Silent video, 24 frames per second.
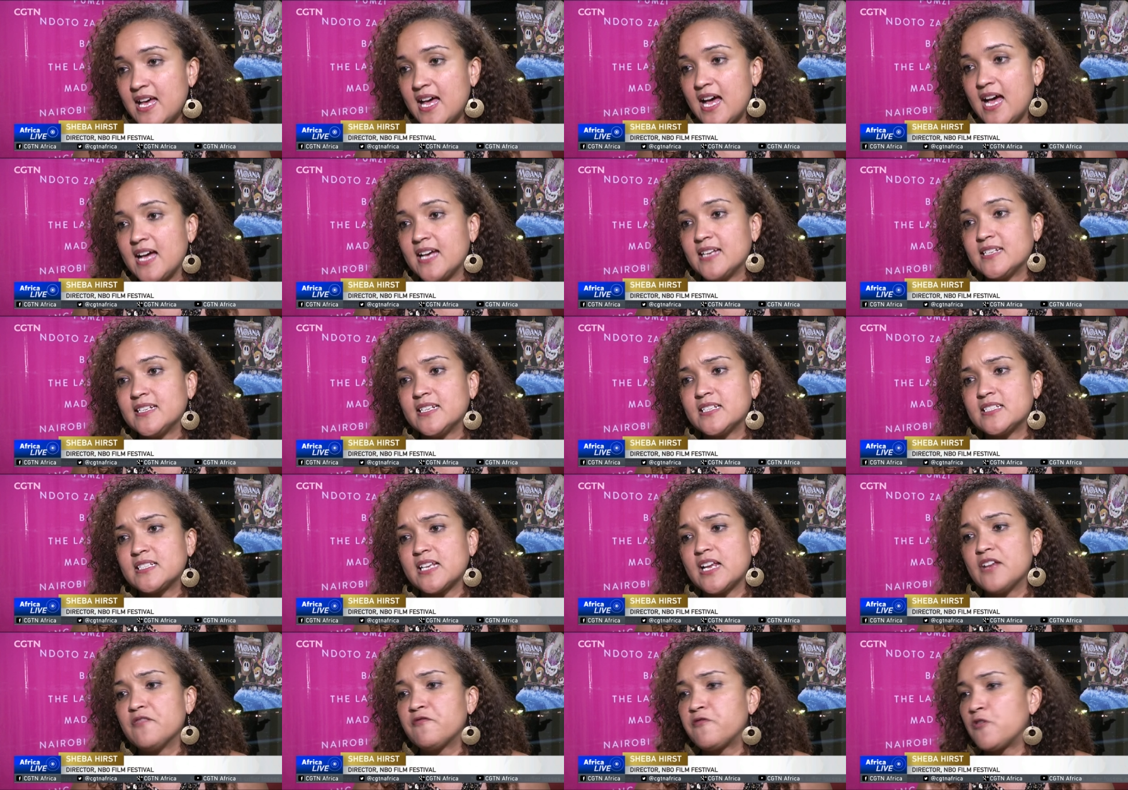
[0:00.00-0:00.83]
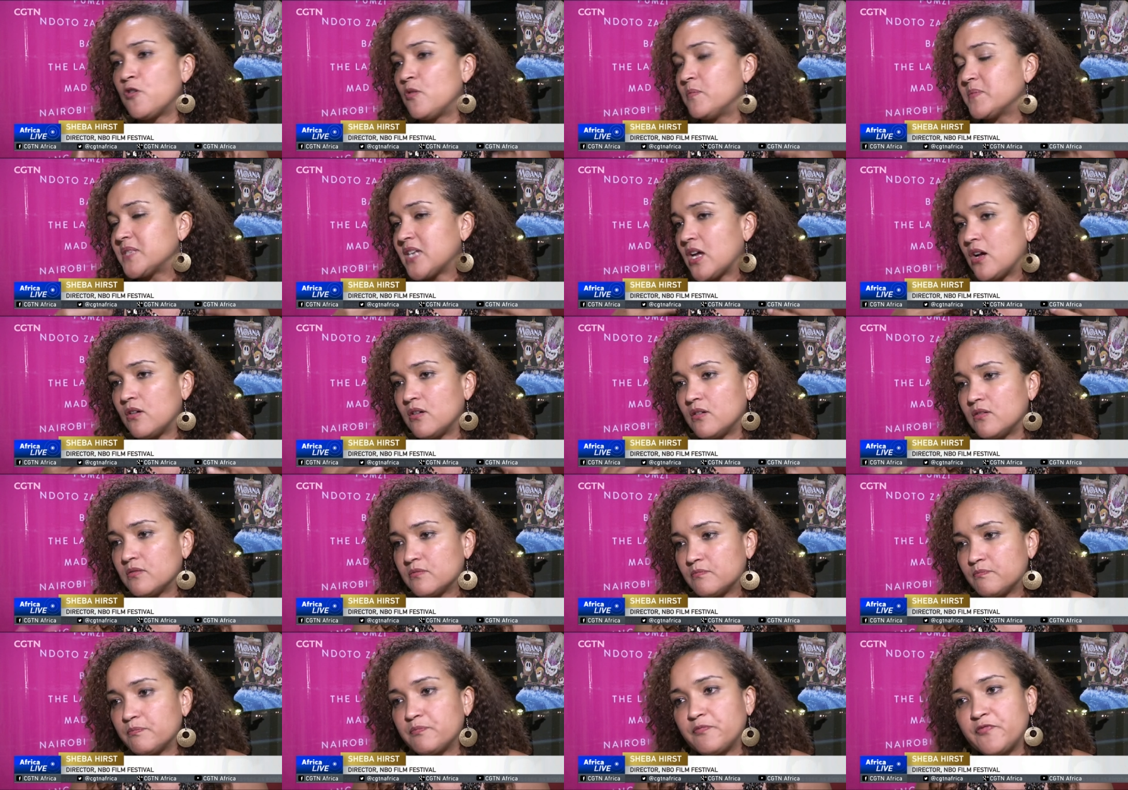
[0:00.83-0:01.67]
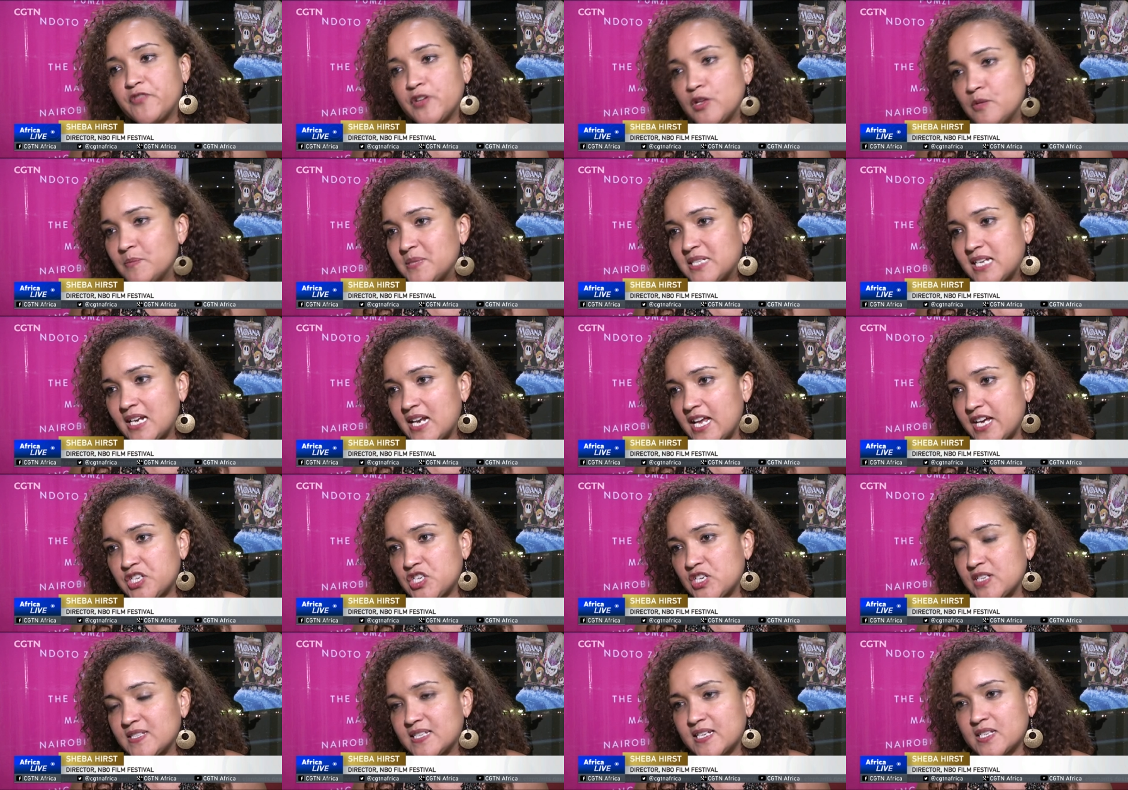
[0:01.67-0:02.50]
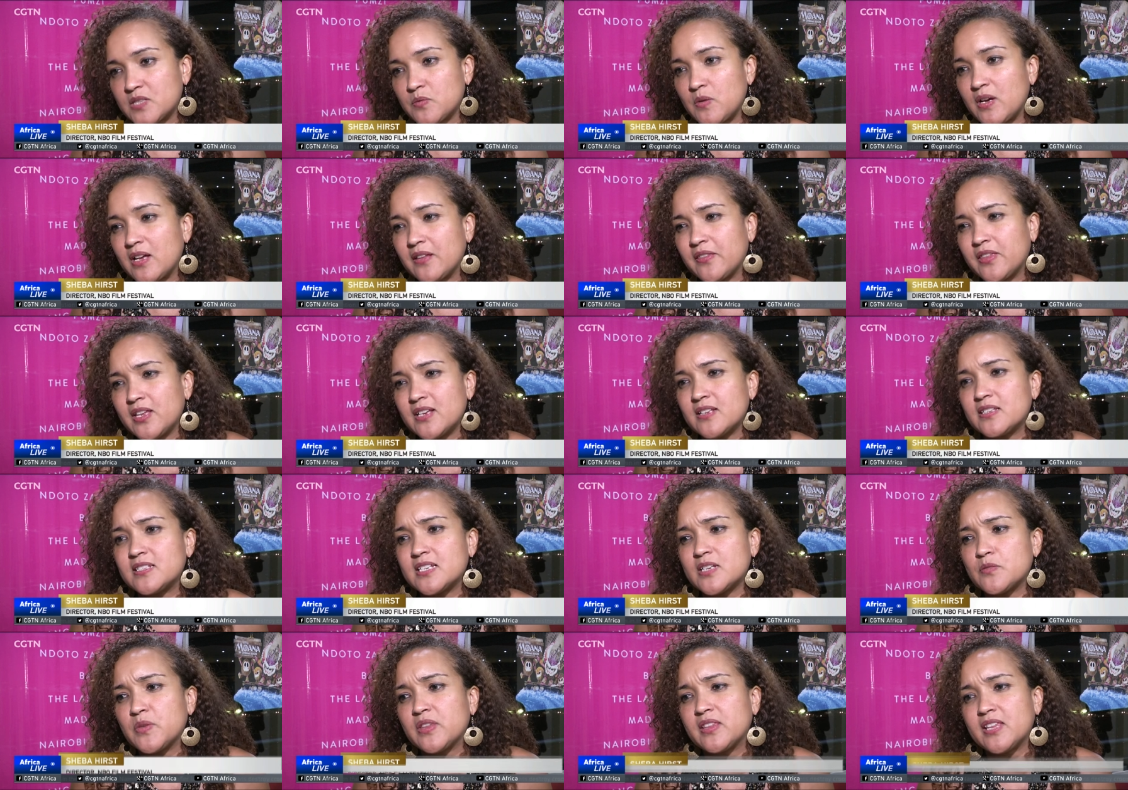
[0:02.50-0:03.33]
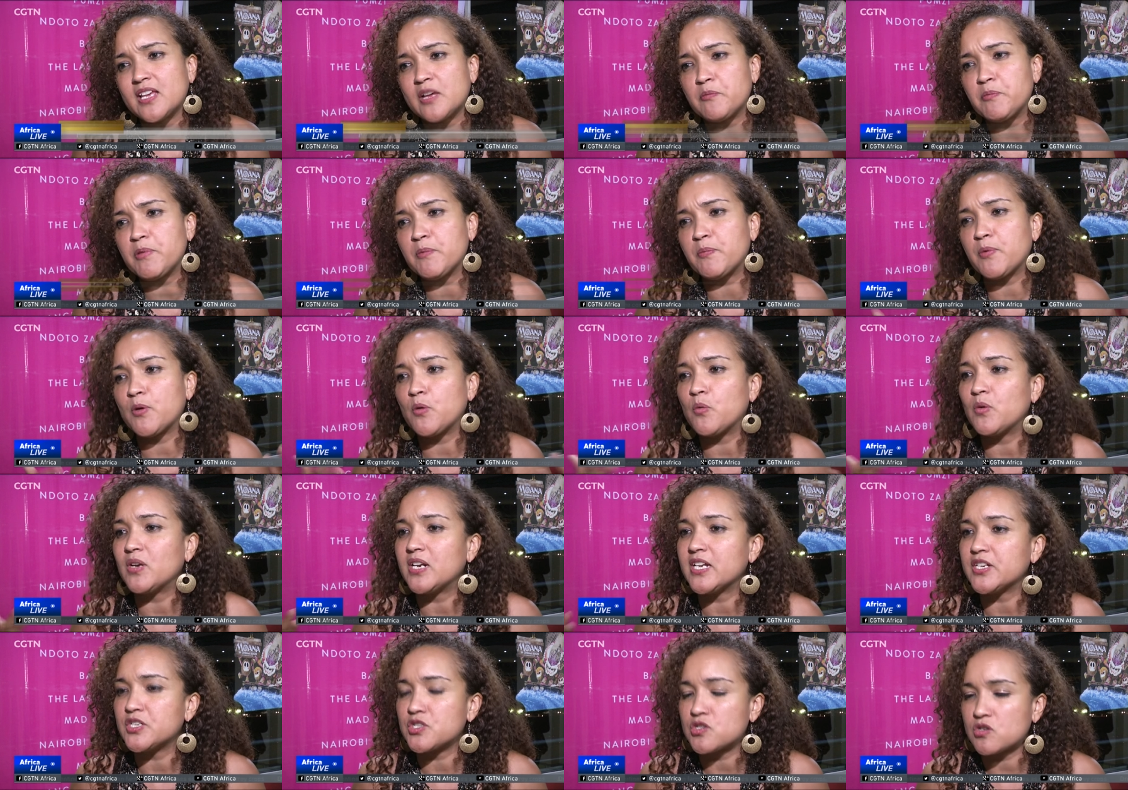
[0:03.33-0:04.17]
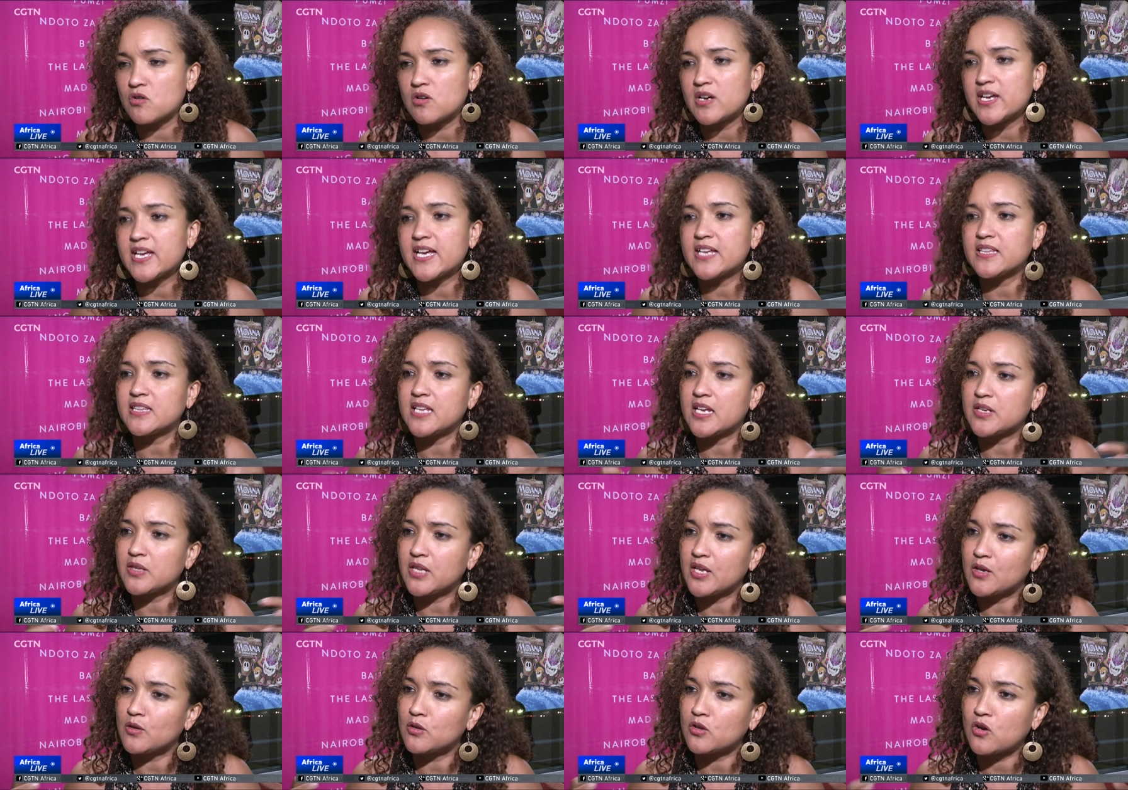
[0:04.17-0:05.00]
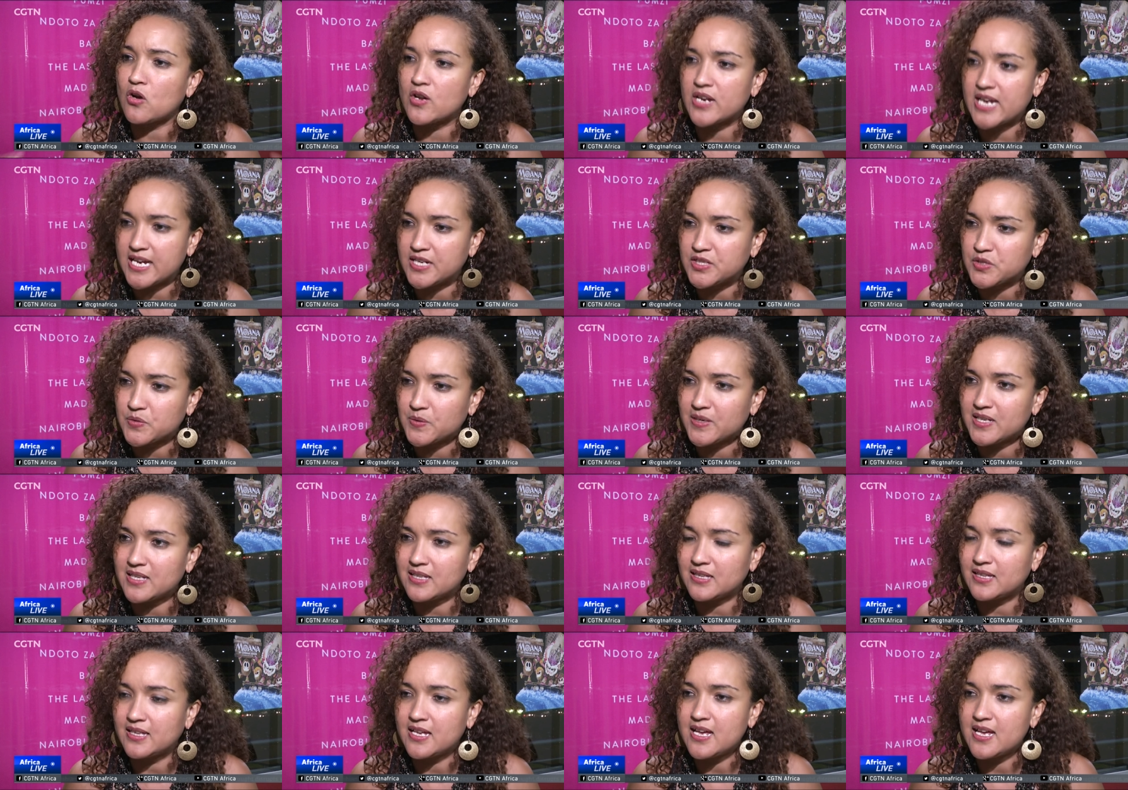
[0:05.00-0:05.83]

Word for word: and it informs our film selections as well, things that we think people will enjoy and that they'll connect with.